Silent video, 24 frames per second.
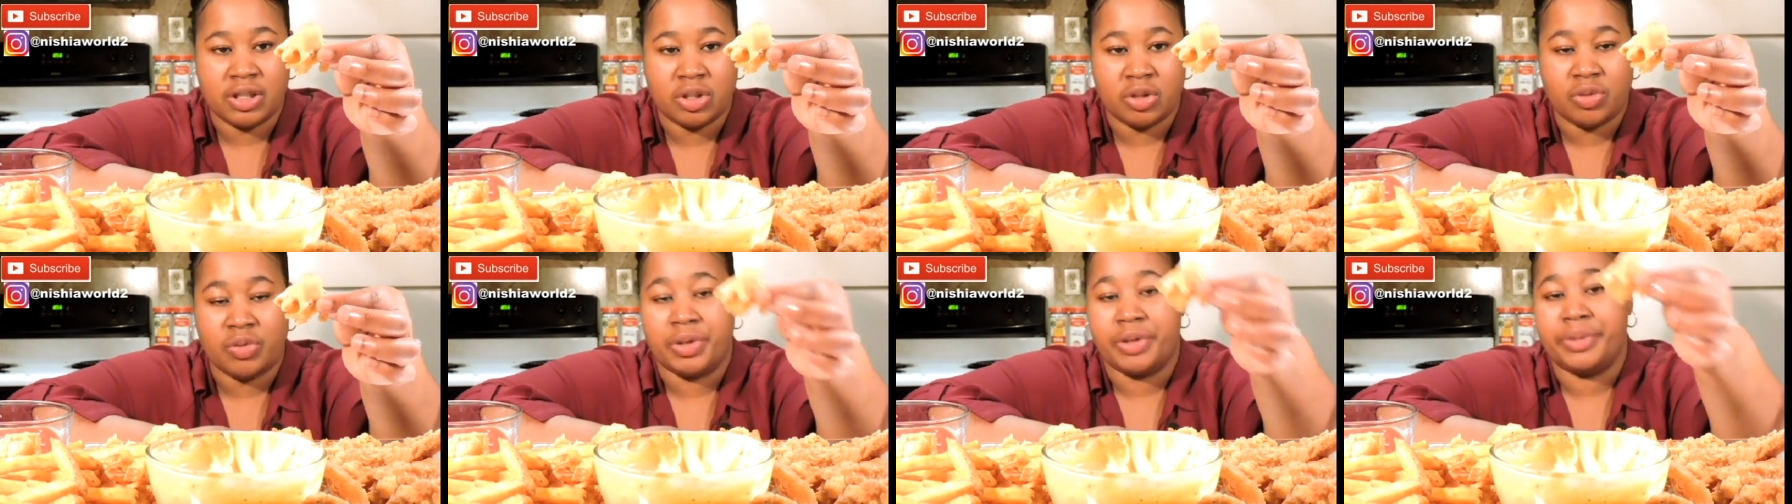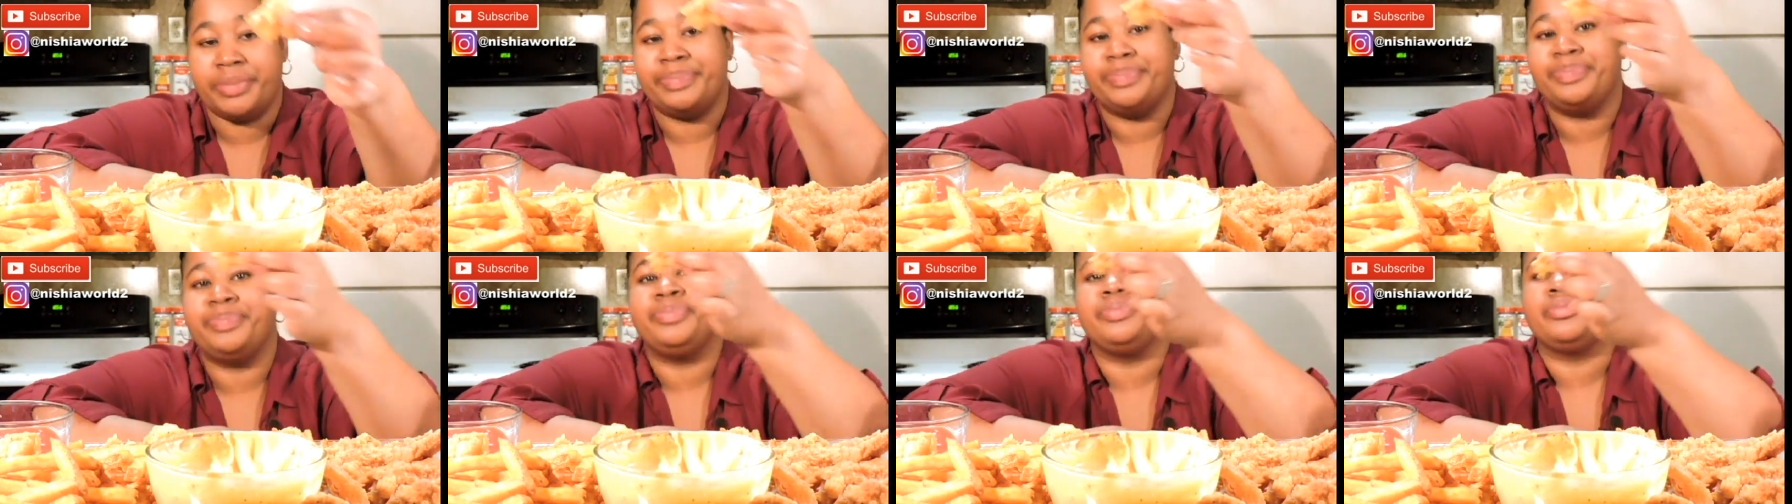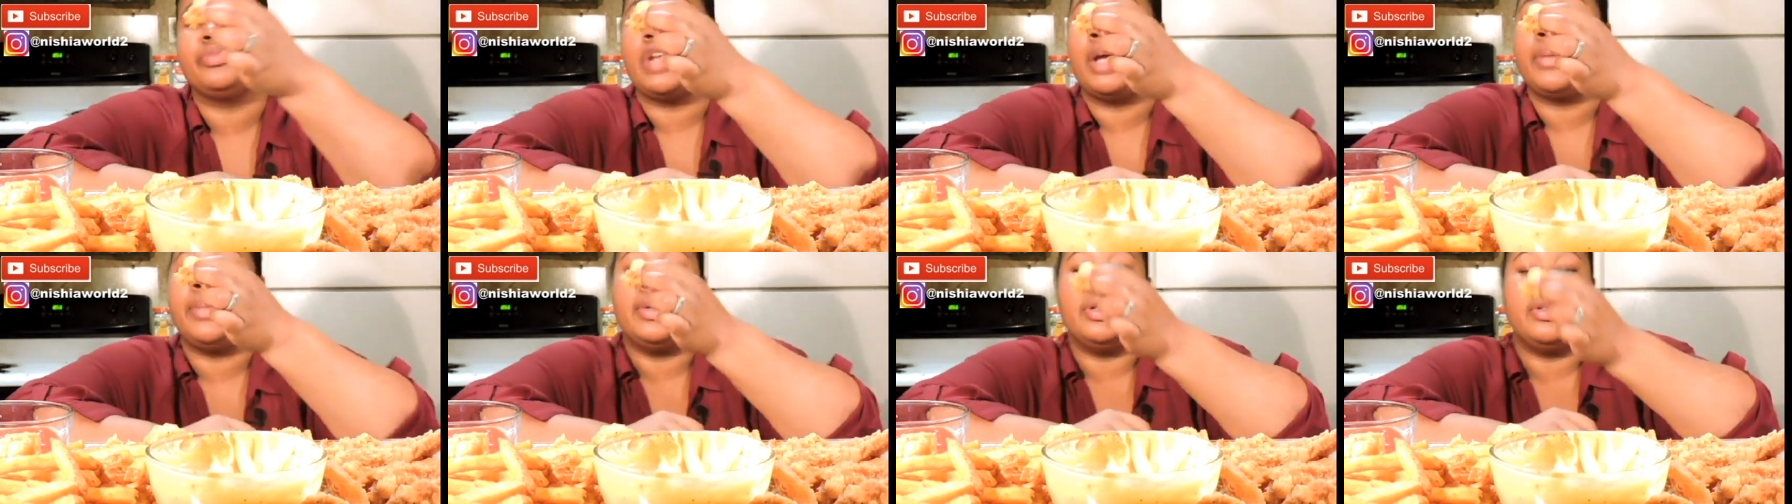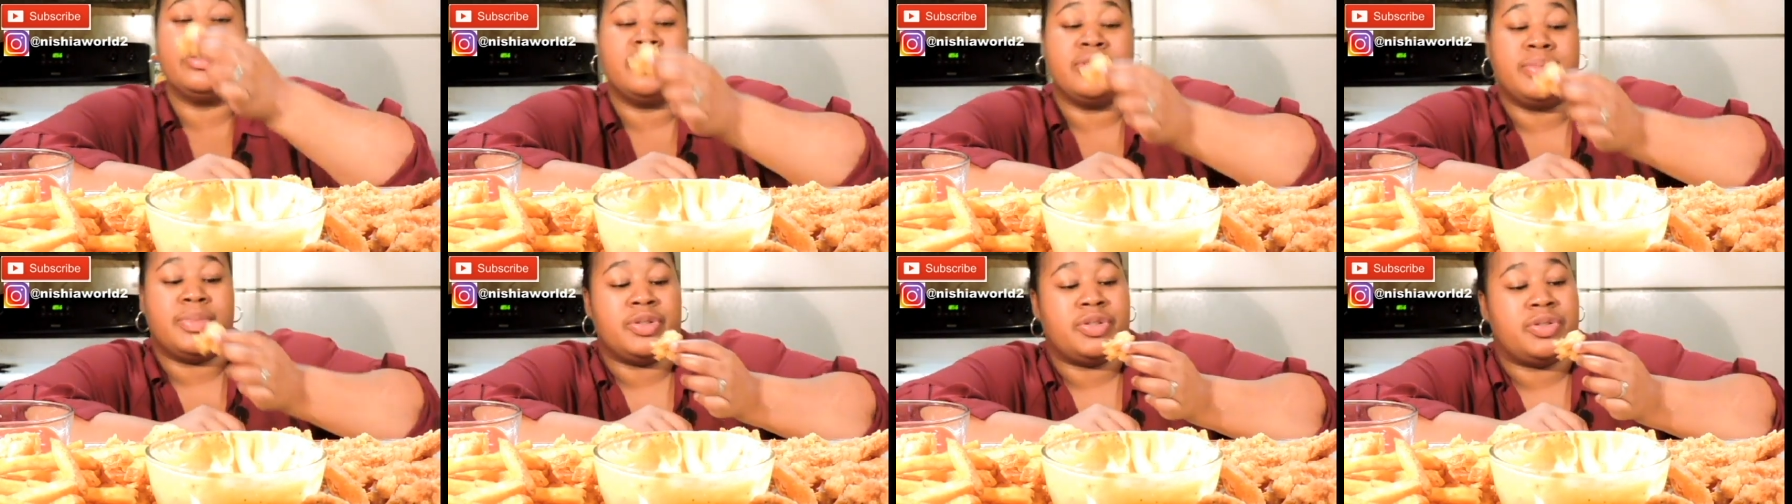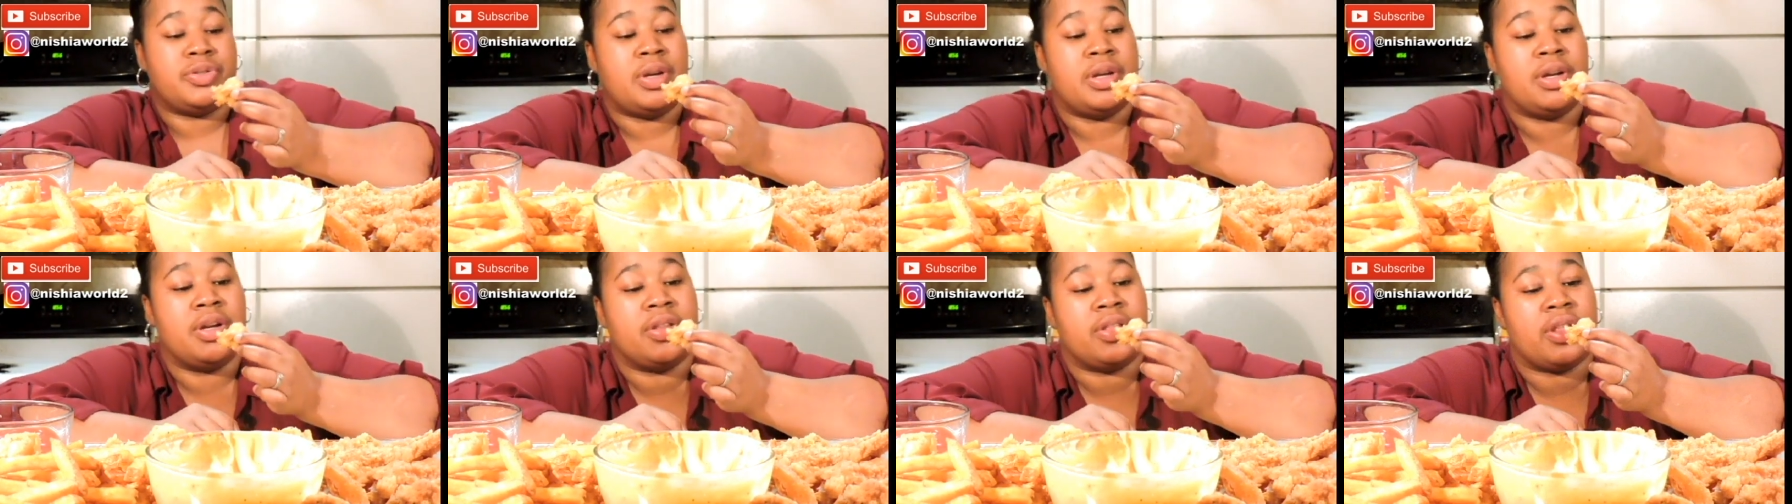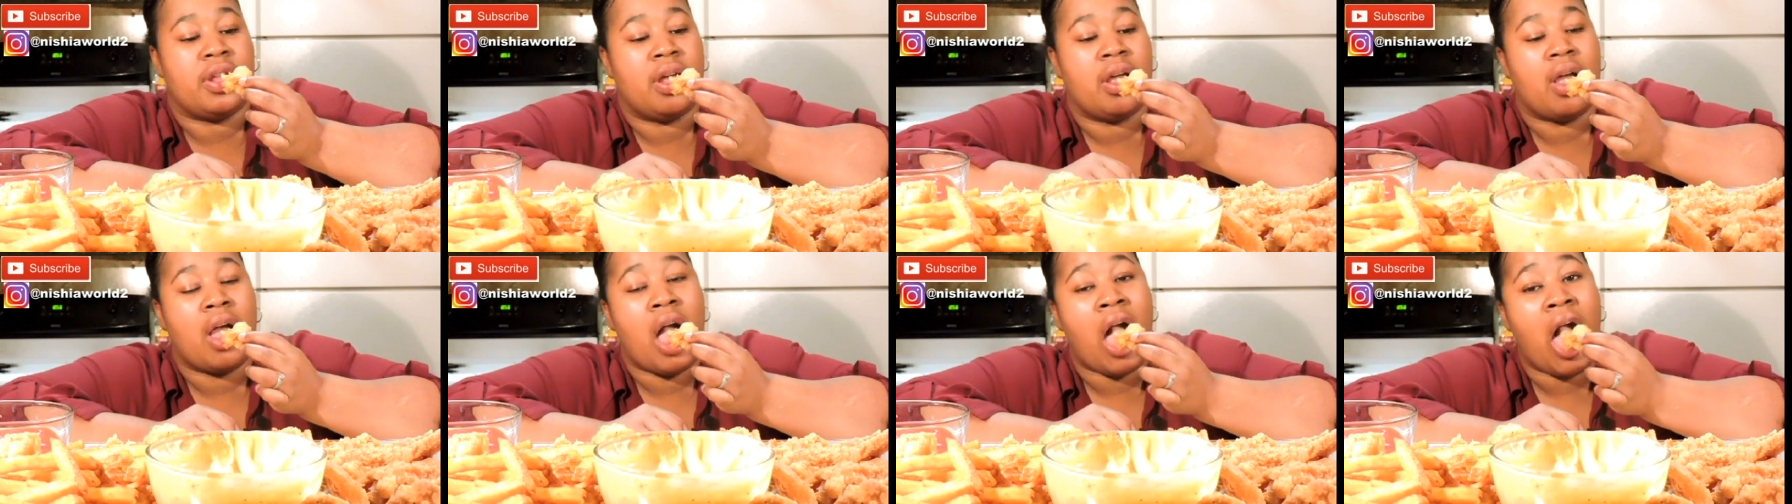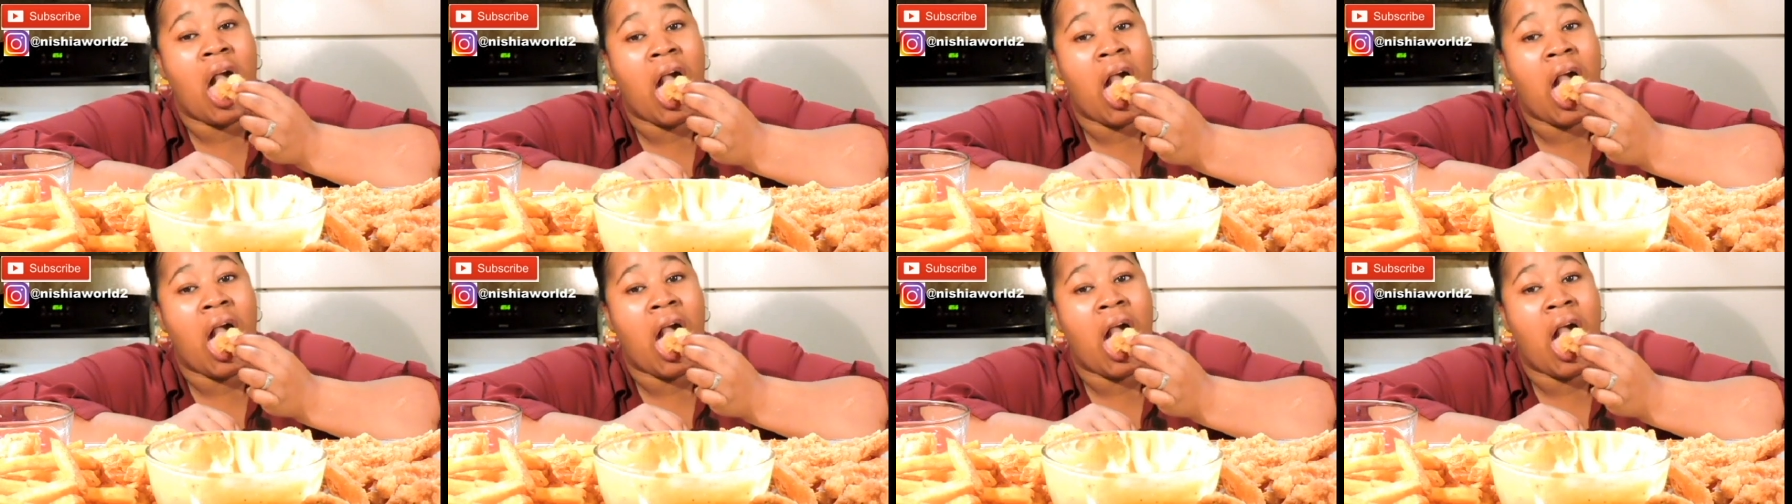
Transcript: Shrimp. I be losing my train of thought.